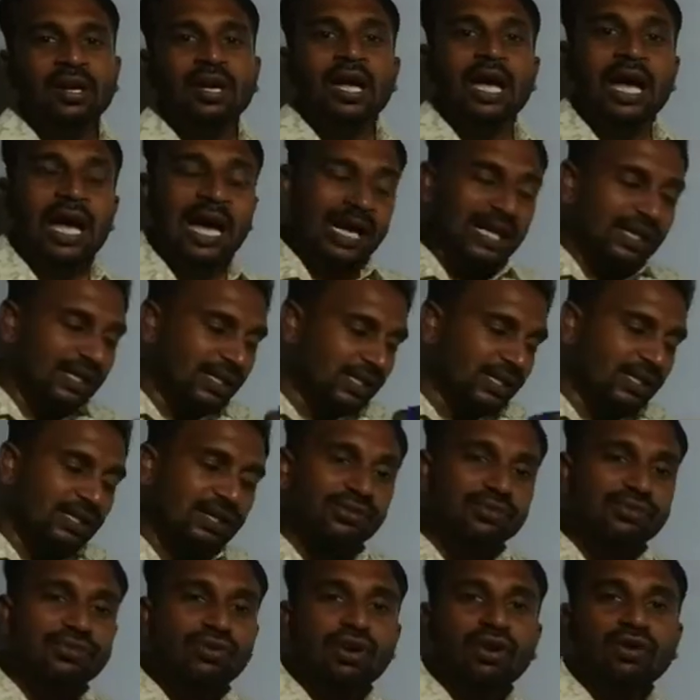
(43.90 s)
and the
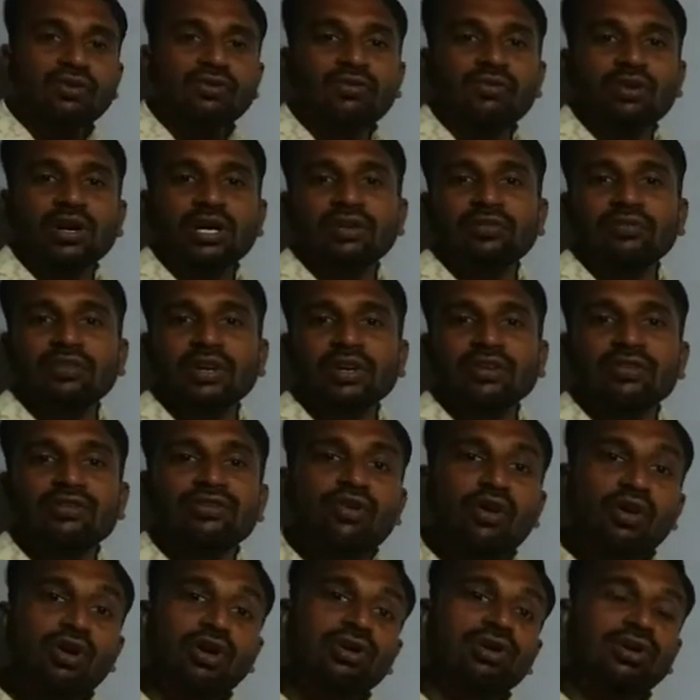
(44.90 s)
trough of one wave
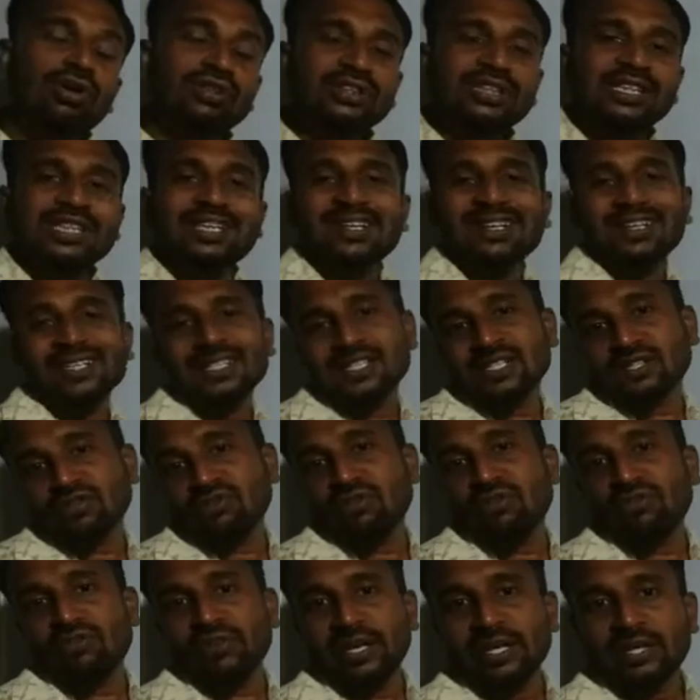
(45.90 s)
fall on the crust
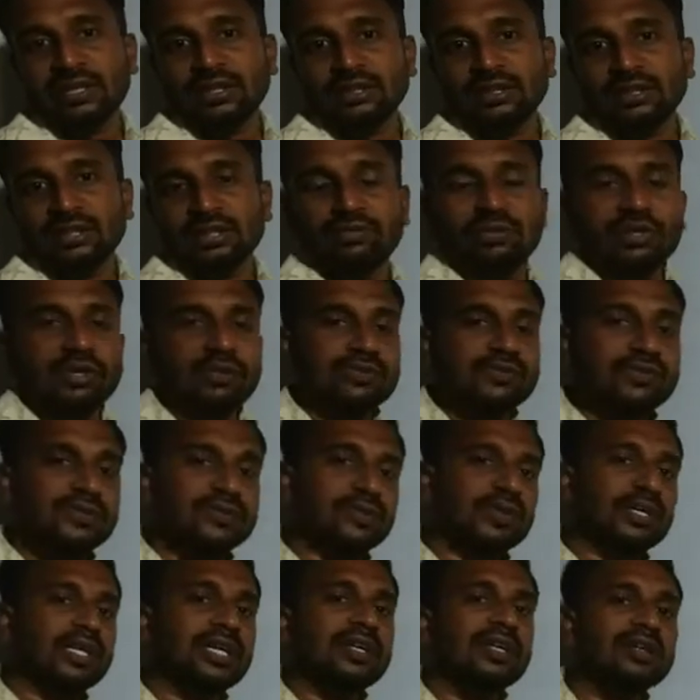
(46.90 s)
of another wave. So
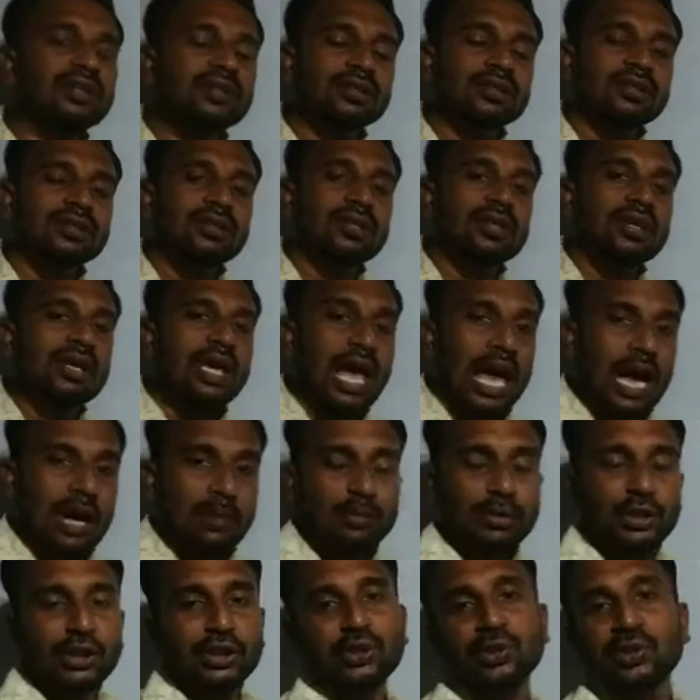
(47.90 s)
here
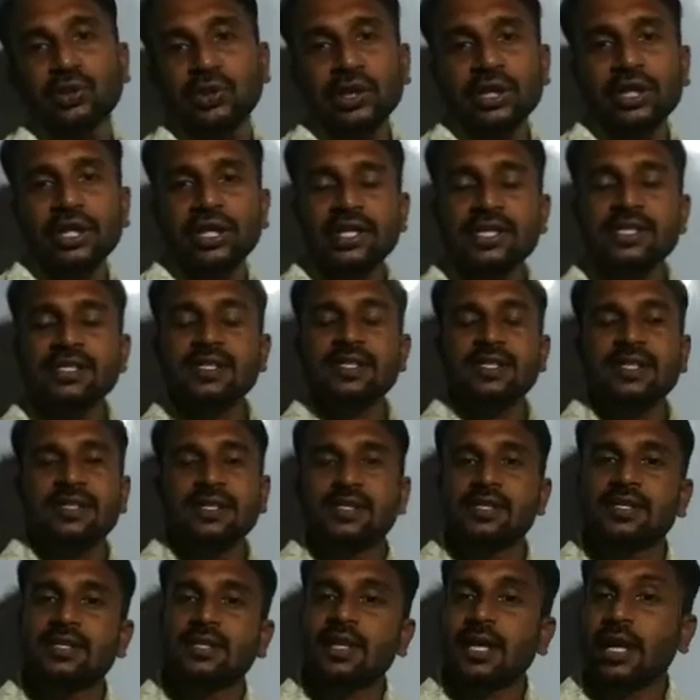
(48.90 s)
amplitude
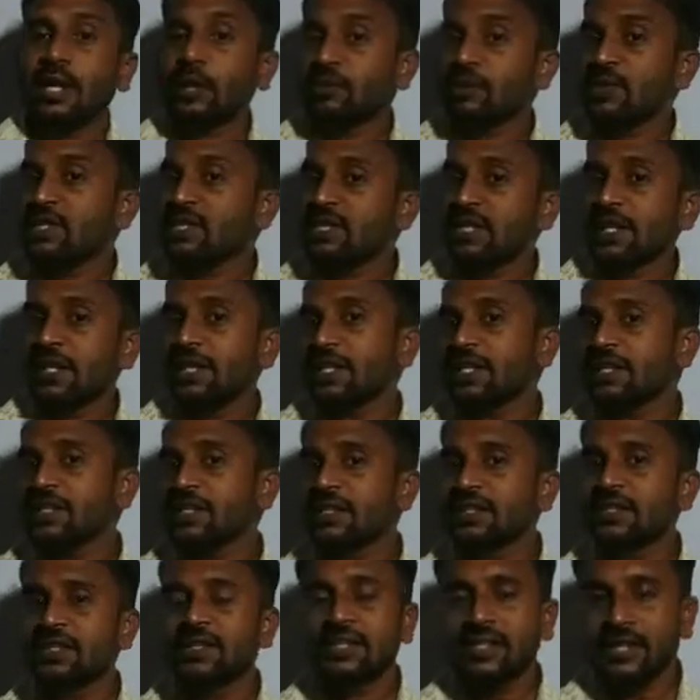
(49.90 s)
decreases, it means
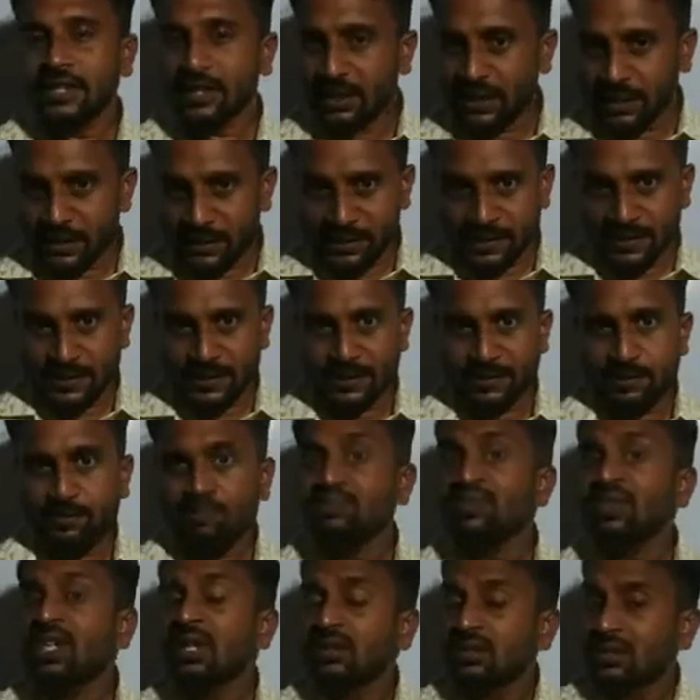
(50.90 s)
intensity decreases.
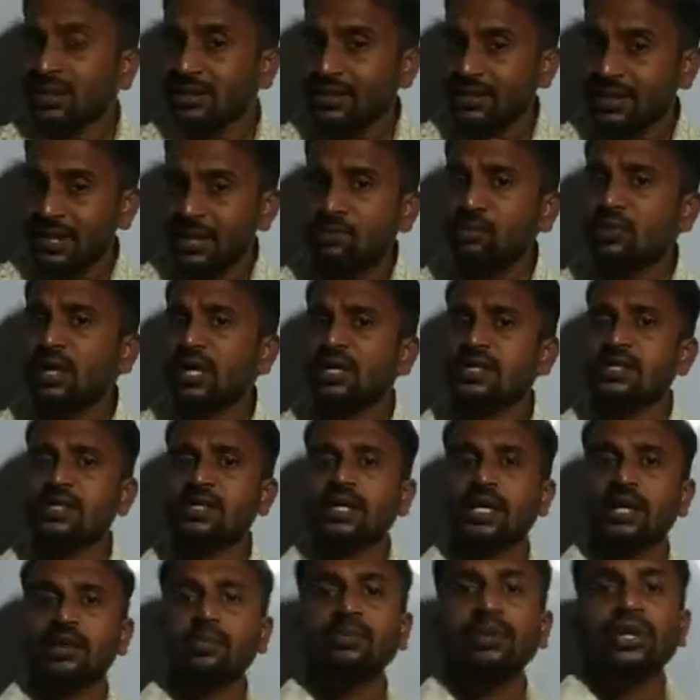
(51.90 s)
The same
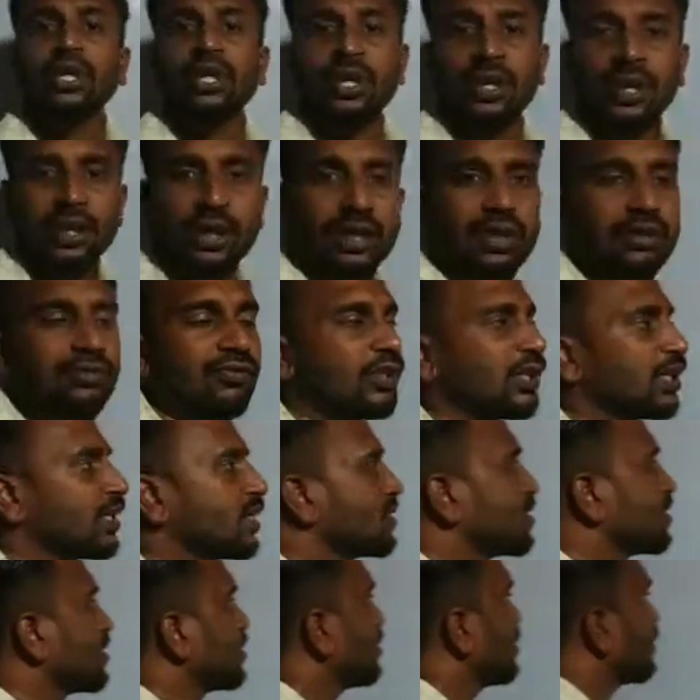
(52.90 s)
concept here we
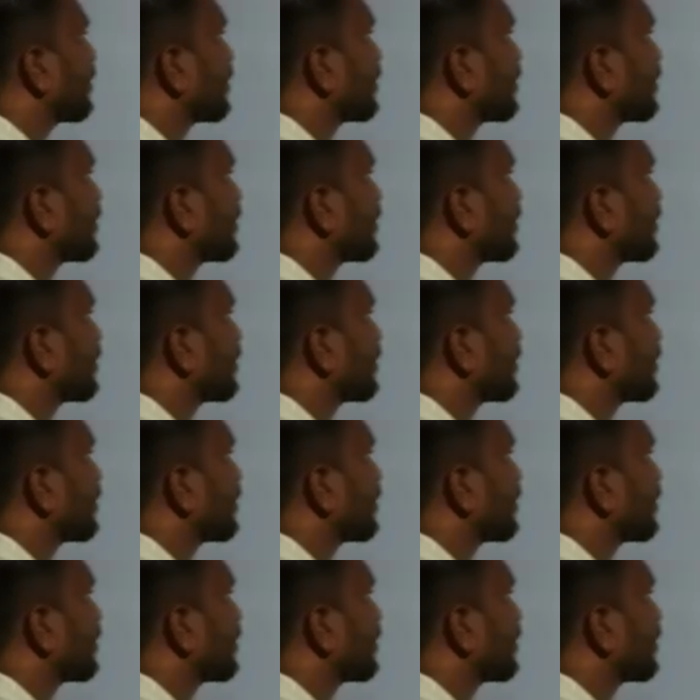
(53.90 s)
consider